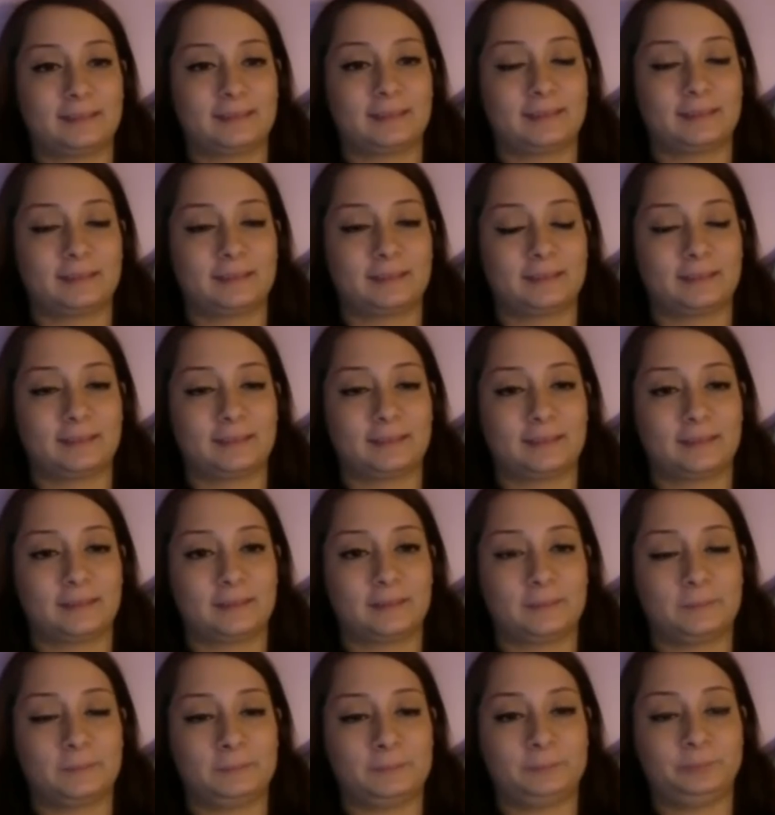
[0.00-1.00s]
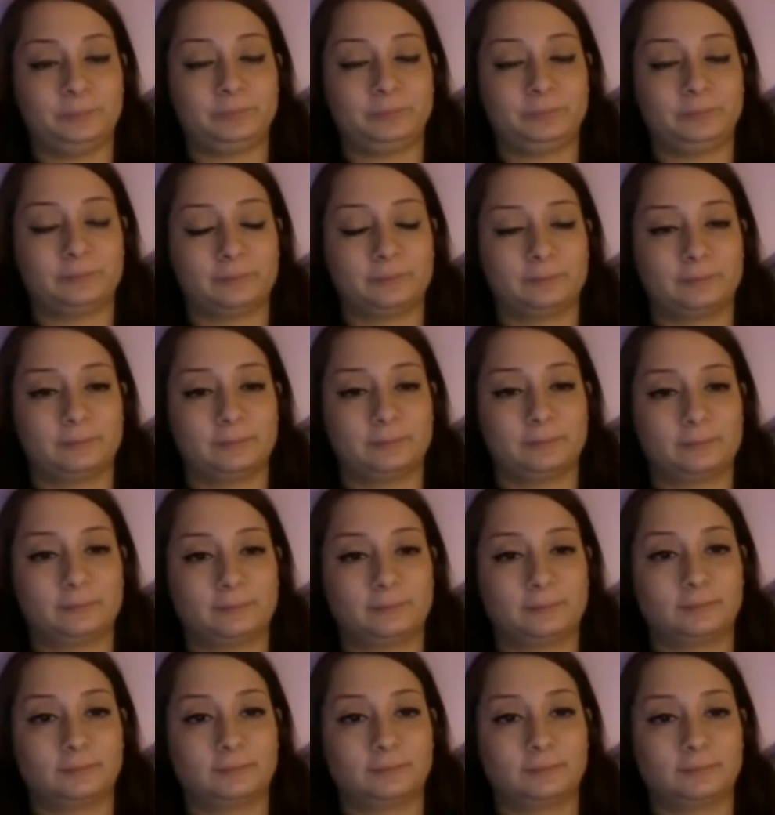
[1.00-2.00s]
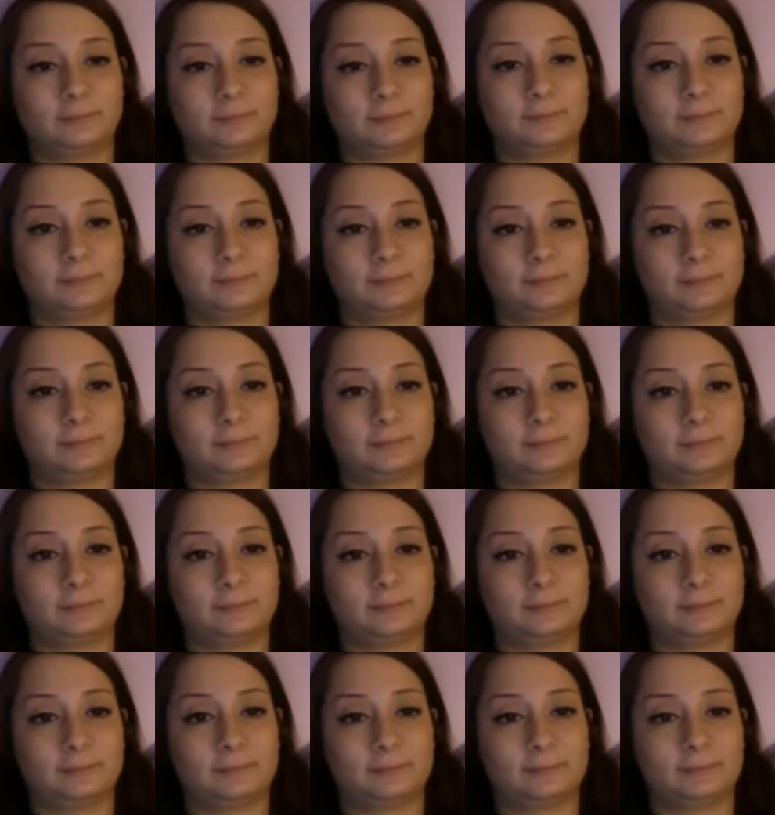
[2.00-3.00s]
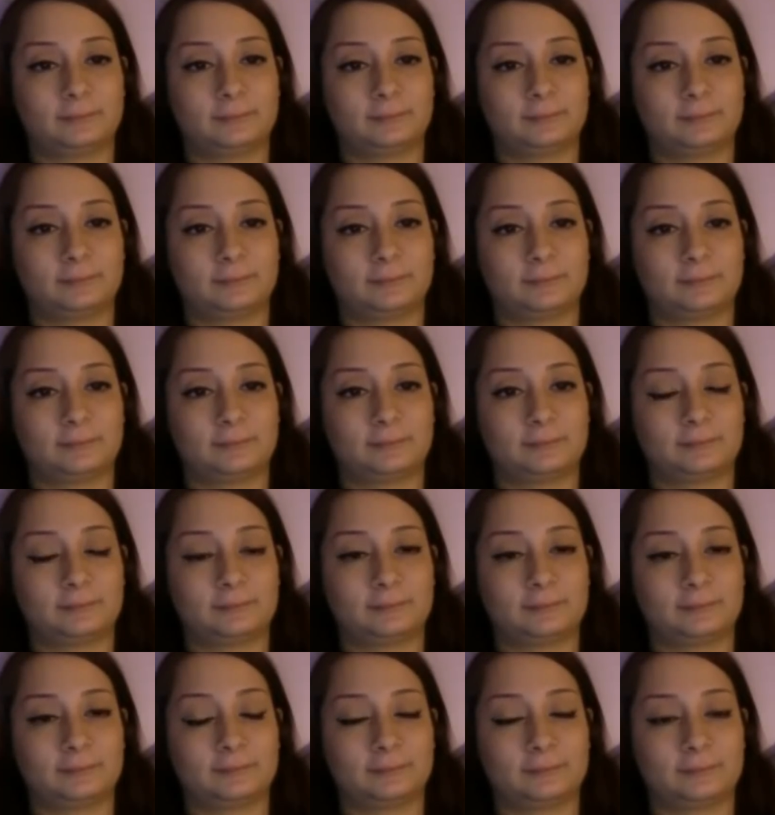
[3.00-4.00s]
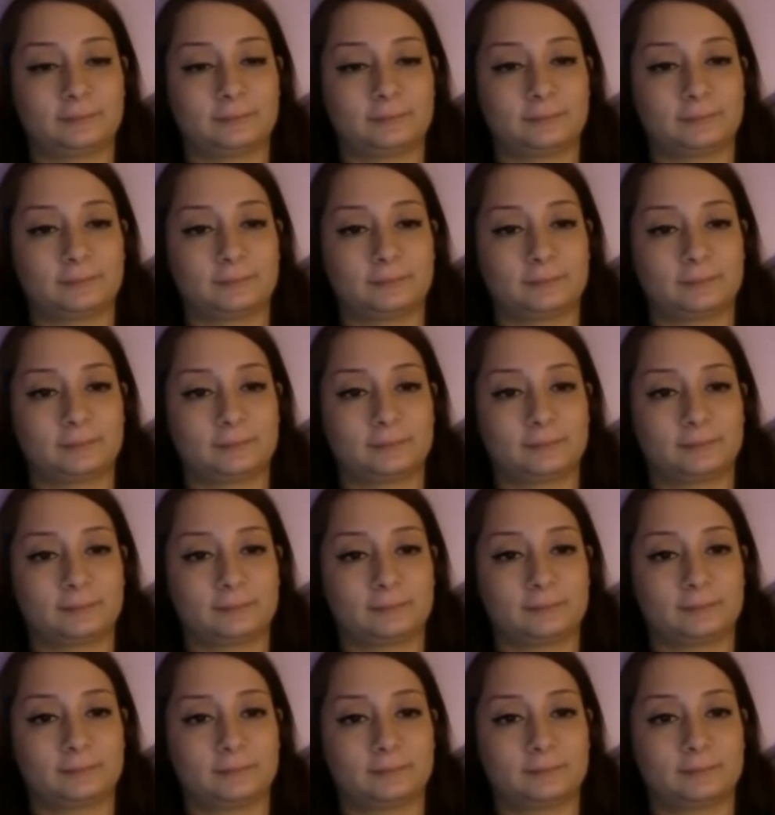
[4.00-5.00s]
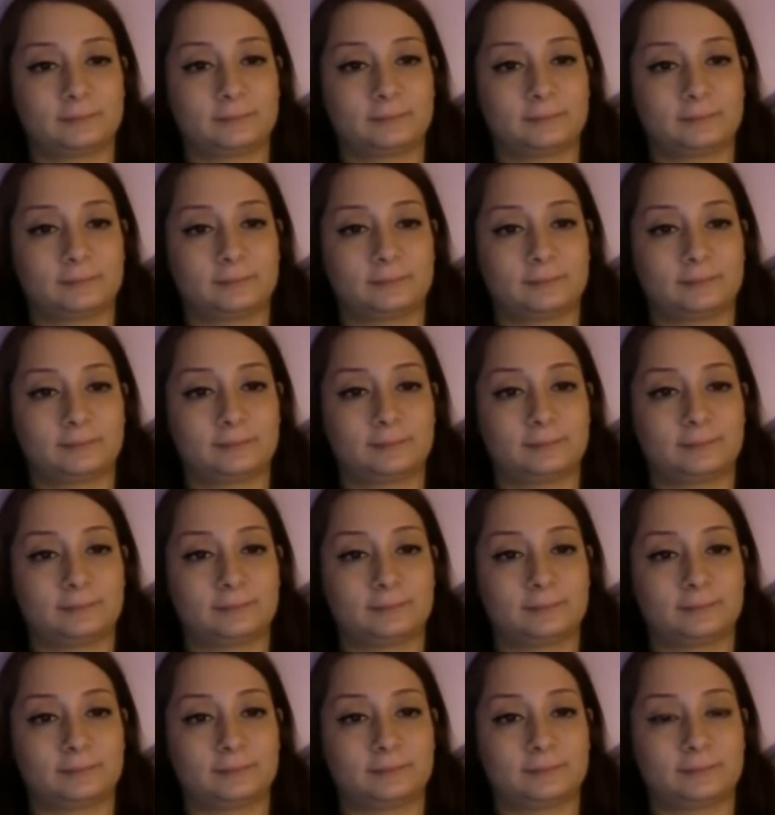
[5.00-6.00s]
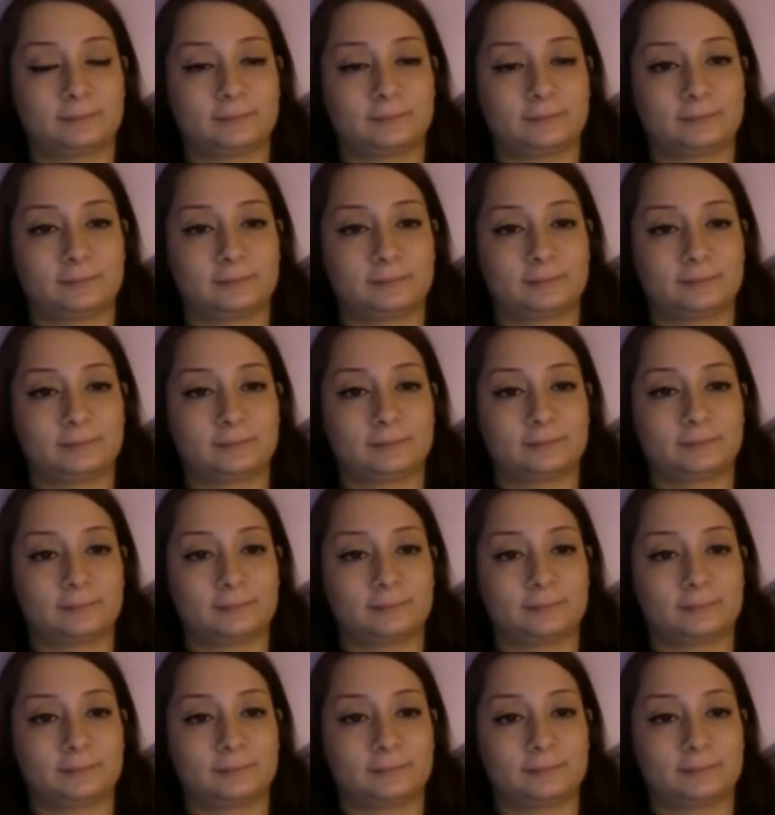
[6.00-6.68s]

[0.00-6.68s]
The person shown says nothing.